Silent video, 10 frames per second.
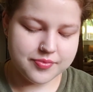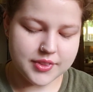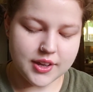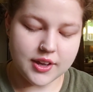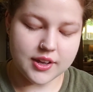
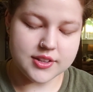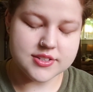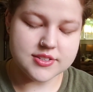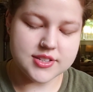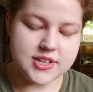This
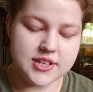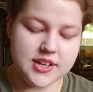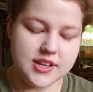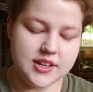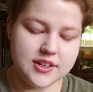is
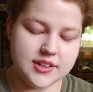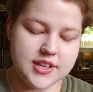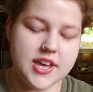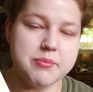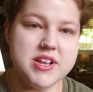the
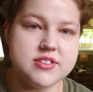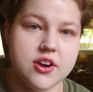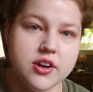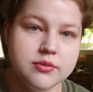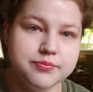Cake Mascara.